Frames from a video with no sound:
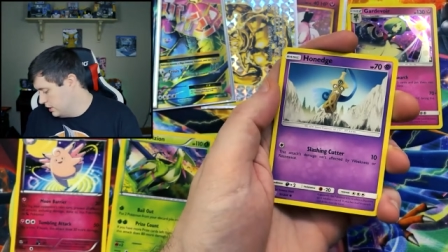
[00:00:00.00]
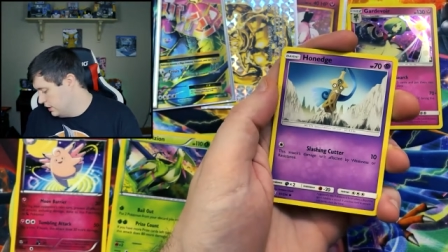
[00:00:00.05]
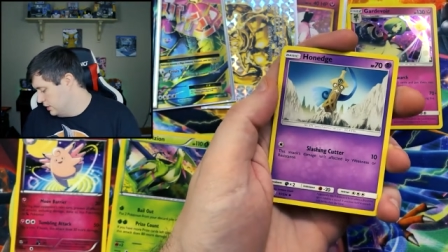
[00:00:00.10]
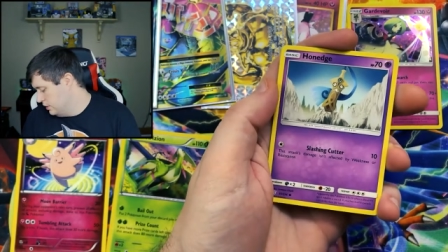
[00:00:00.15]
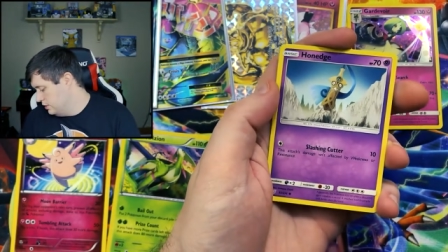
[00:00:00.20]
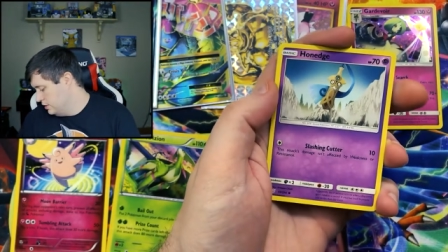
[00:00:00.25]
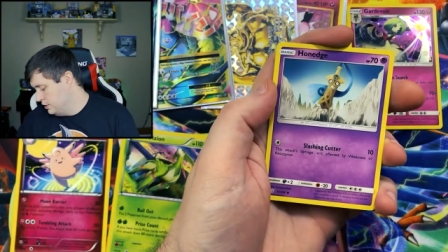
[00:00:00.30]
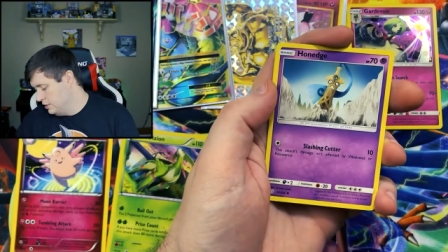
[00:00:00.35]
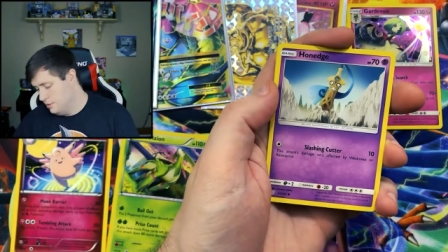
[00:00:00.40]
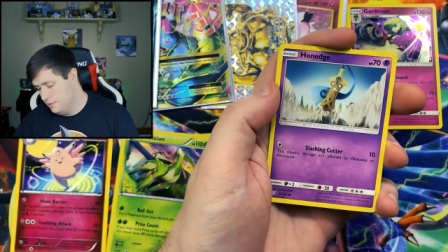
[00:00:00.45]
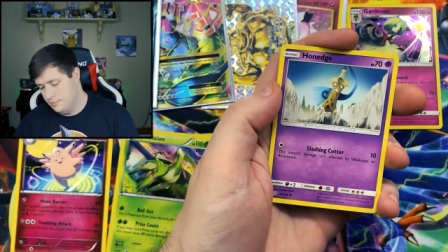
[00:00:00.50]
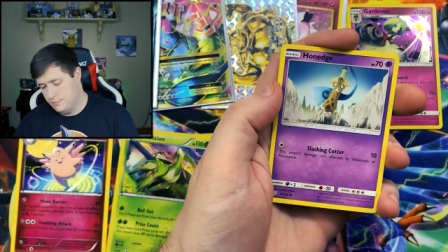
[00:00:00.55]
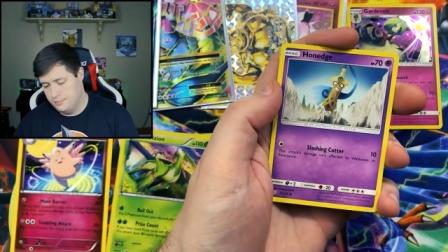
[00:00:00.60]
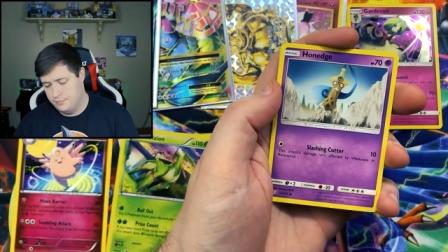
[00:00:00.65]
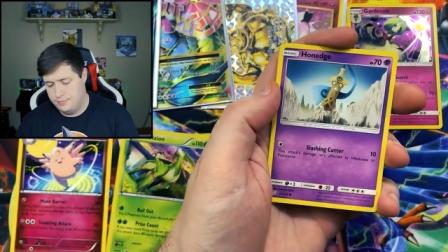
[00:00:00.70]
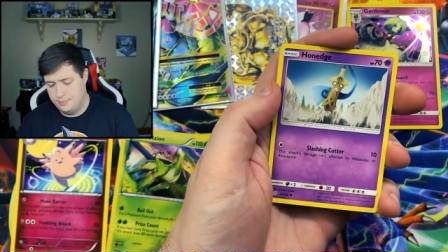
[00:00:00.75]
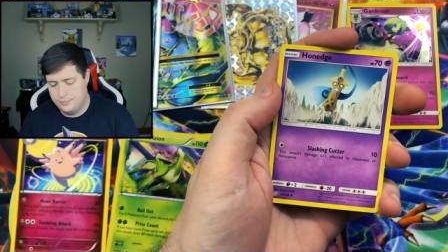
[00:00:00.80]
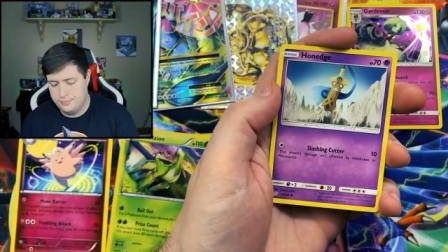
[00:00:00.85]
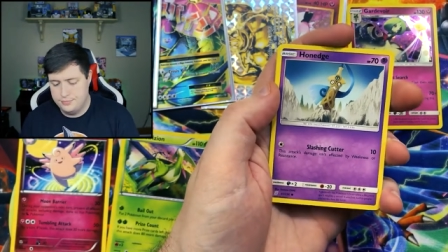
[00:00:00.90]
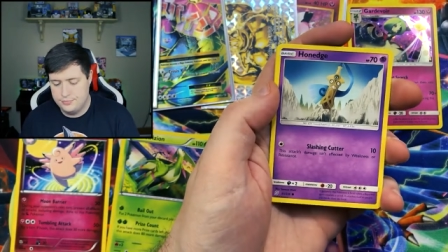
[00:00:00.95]
energy,
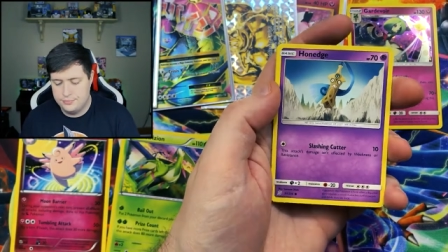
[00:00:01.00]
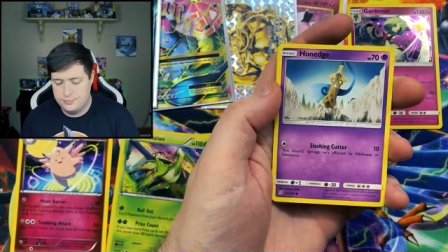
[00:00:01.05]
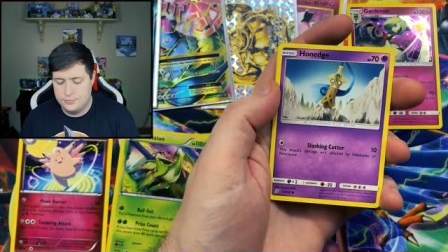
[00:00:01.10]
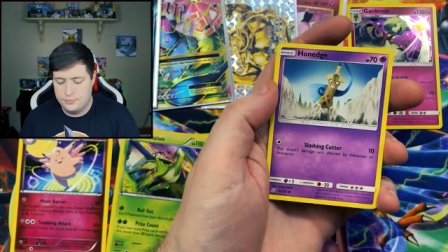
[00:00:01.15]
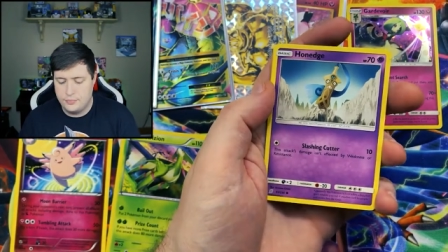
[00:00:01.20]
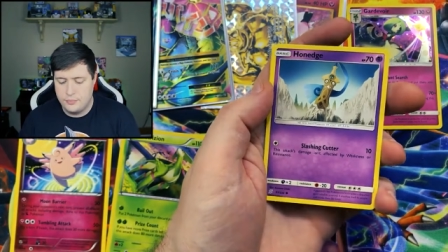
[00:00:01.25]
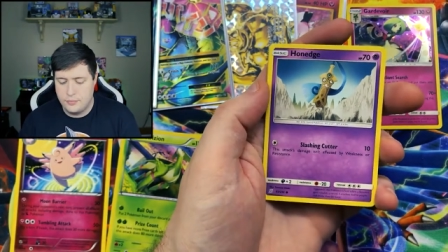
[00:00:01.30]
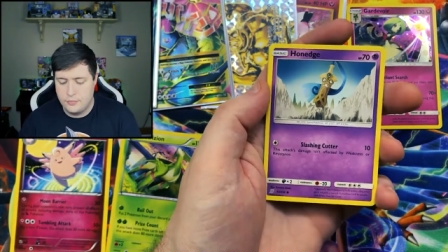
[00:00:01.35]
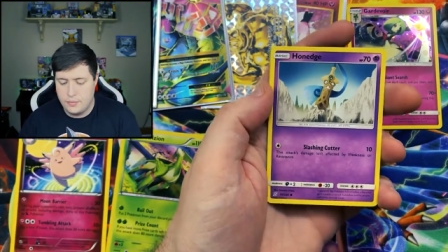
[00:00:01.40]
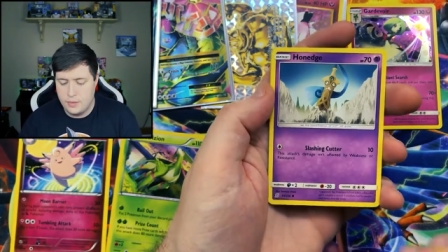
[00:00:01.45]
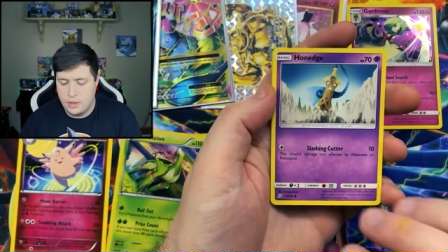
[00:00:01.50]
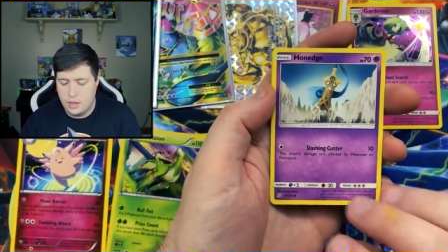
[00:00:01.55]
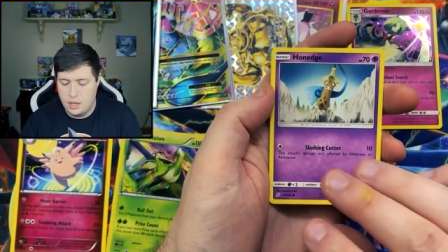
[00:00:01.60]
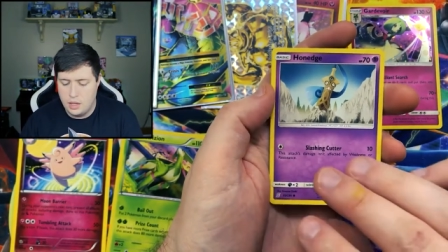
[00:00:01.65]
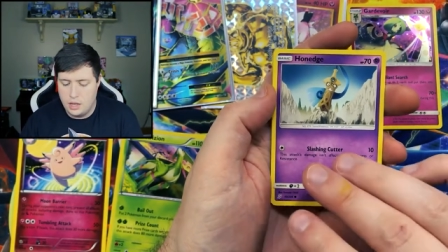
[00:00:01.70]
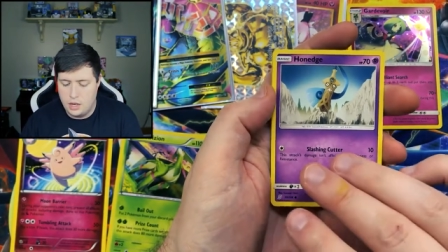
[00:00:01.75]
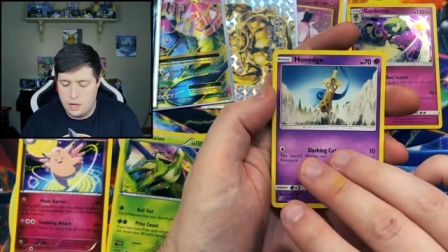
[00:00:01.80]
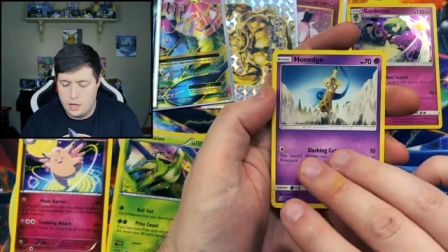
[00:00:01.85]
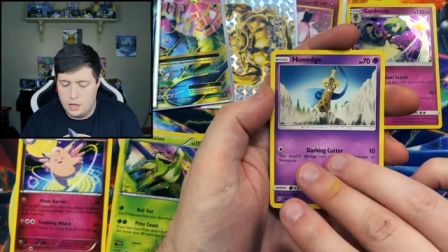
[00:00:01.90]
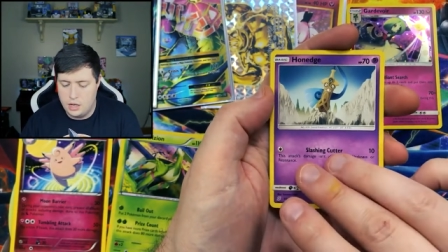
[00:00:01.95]

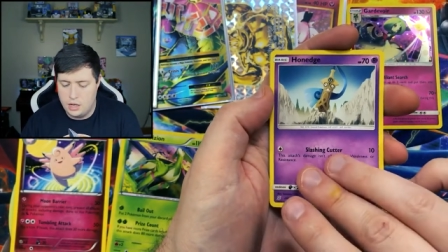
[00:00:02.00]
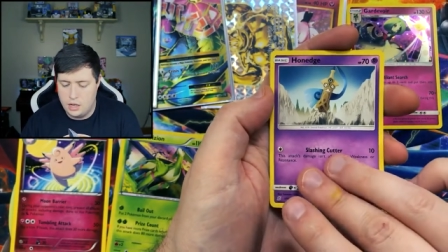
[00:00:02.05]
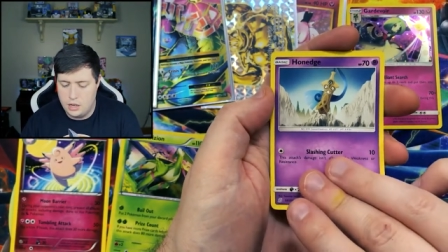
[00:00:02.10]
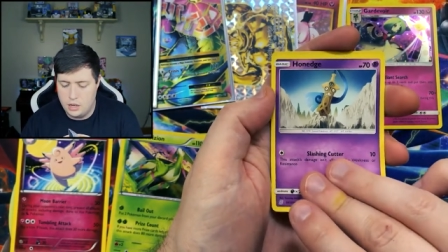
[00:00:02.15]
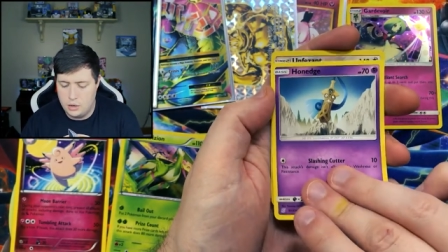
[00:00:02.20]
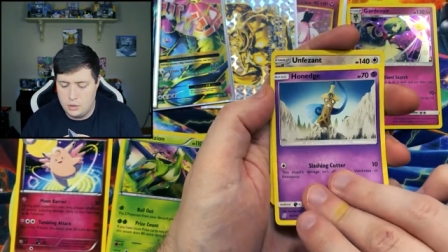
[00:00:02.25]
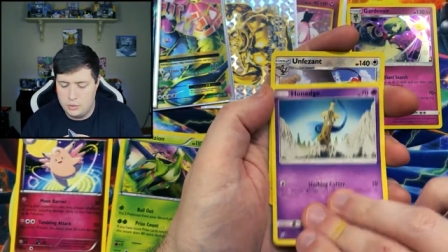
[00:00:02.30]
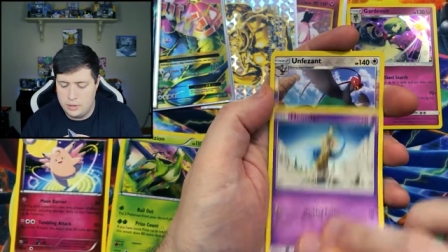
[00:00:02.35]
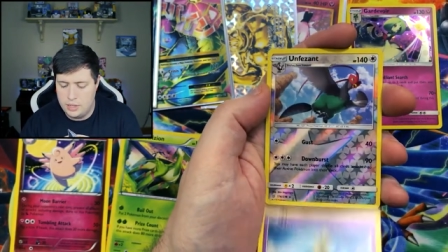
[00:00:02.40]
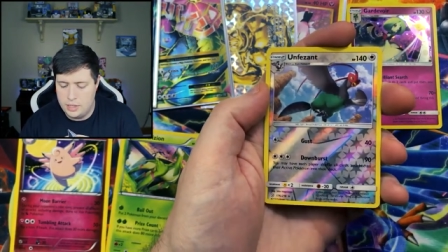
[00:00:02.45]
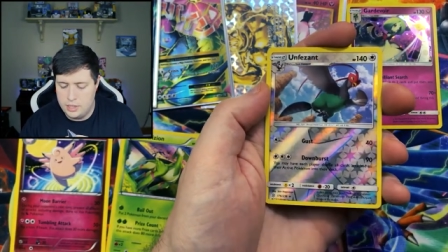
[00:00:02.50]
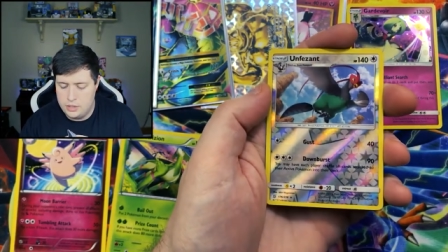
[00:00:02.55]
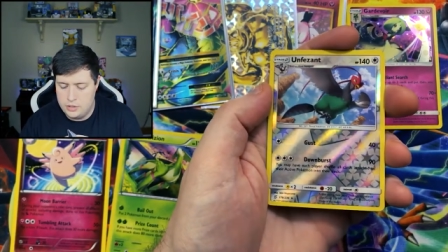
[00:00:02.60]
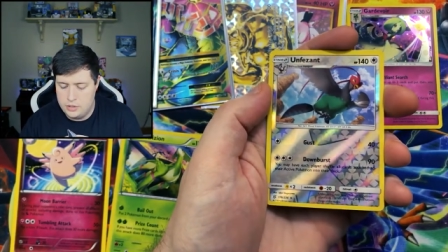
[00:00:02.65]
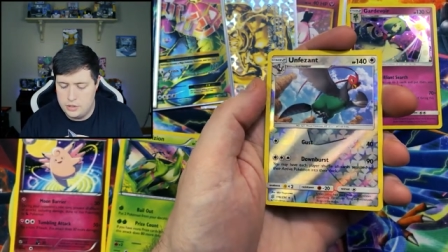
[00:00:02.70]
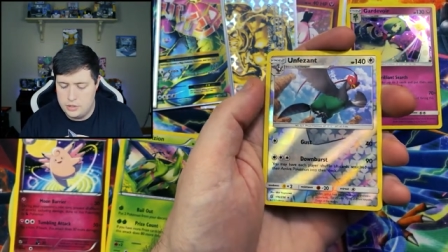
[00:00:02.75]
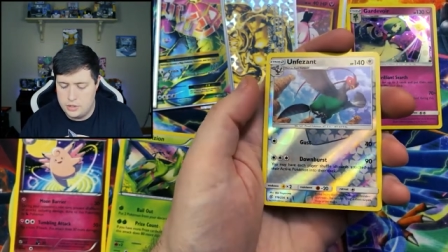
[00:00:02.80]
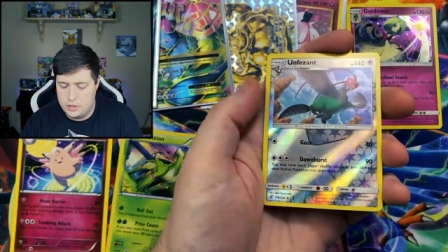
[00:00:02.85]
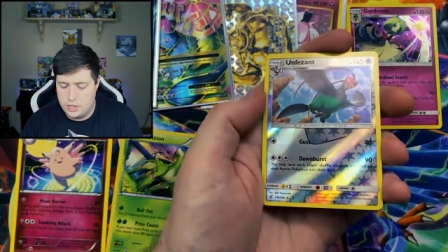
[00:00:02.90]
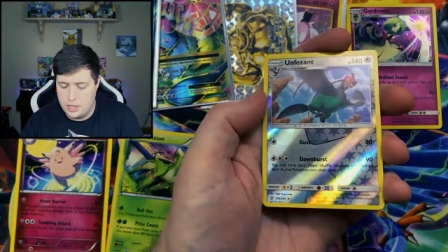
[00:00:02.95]
uh,
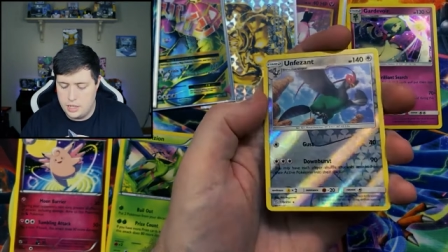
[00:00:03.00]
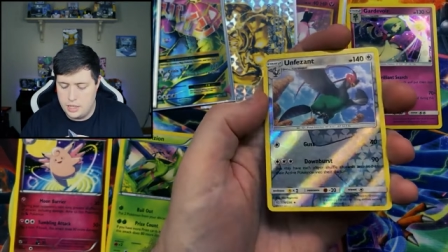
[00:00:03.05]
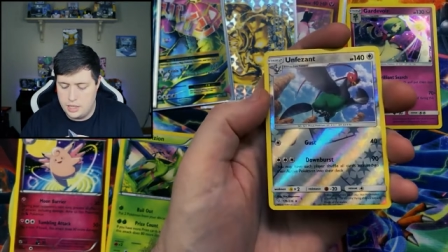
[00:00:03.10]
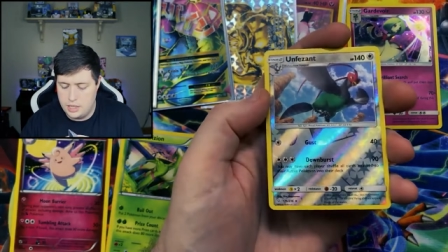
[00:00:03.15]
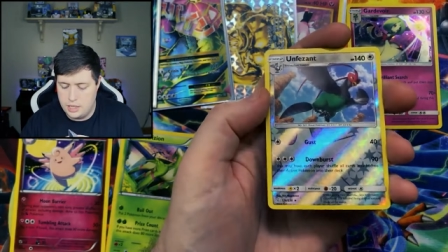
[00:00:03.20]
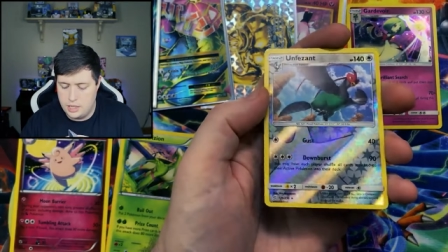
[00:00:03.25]
honedge, and